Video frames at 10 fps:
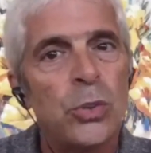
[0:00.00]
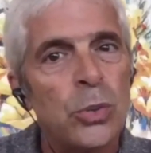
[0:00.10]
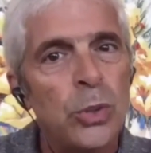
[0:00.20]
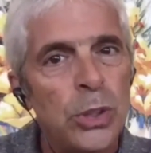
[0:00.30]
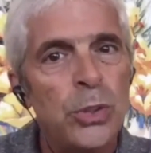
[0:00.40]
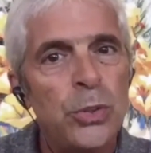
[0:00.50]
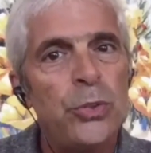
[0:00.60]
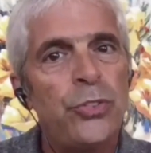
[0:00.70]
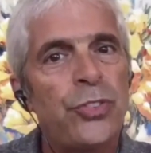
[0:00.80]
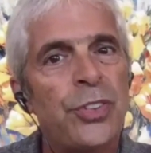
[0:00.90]

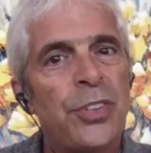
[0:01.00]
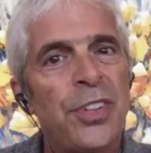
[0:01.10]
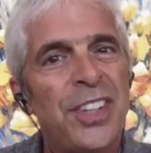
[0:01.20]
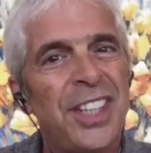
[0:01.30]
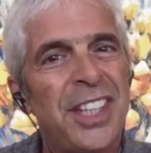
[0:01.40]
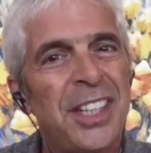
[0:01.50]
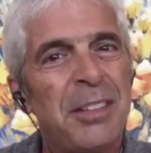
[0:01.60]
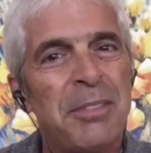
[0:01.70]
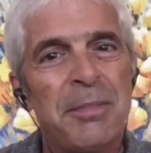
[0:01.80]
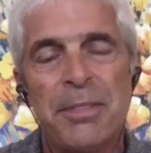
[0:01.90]
lose
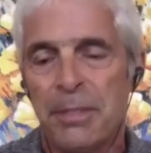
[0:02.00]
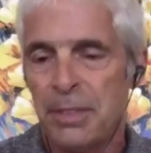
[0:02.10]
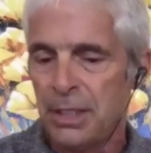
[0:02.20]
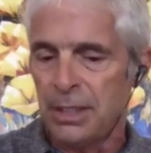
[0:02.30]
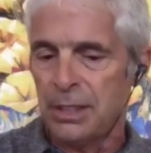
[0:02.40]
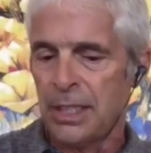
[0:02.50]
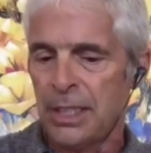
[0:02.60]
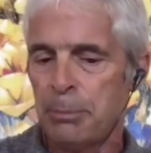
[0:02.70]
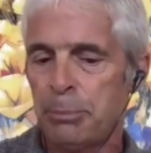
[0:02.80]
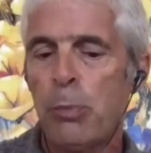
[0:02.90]
the uh,
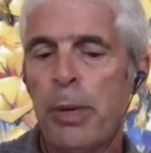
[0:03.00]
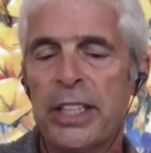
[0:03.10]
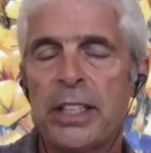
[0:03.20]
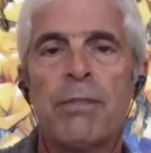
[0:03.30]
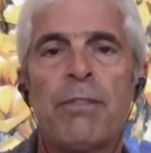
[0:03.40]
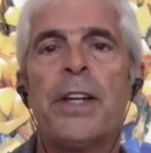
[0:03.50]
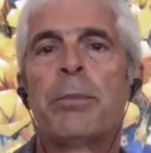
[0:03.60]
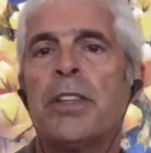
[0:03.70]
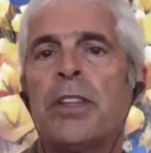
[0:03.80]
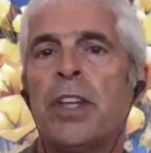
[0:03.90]
probiotic
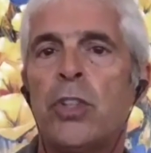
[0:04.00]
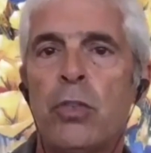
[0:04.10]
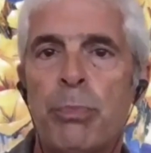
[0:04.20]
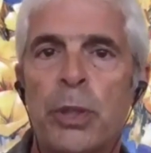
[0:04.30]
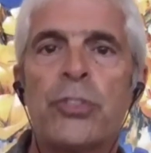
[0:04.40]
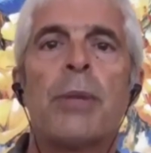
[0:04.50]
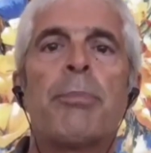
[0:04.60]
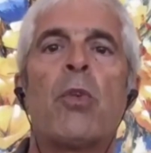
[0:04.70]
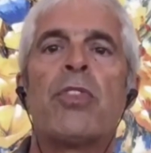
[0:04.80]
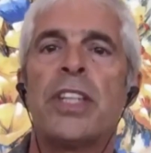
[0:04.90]
environment that you've built up
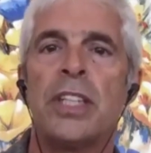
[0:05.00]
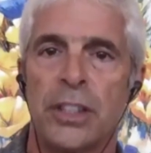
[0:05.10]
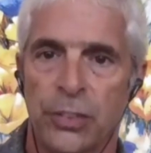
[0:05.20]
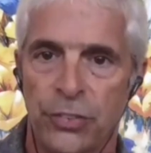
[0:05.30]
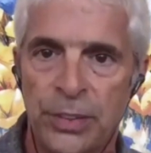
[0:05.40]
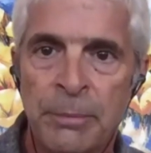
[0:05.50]
over the years.